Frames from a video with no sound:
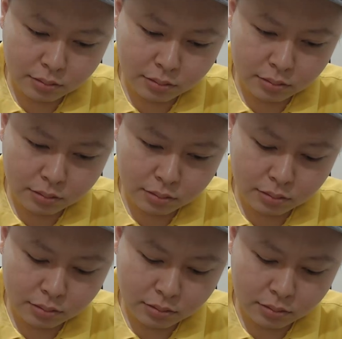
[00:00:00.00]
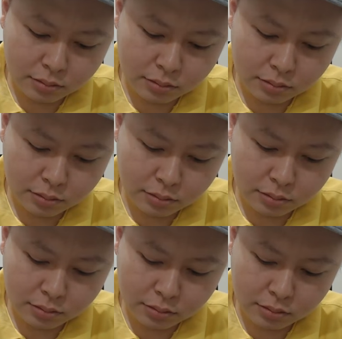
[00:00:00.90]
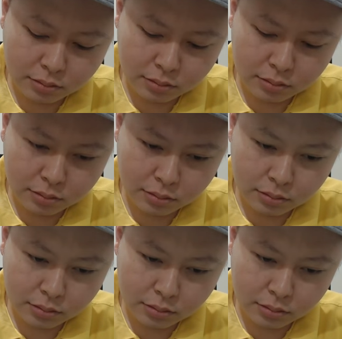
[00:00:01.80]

Nobody speaks.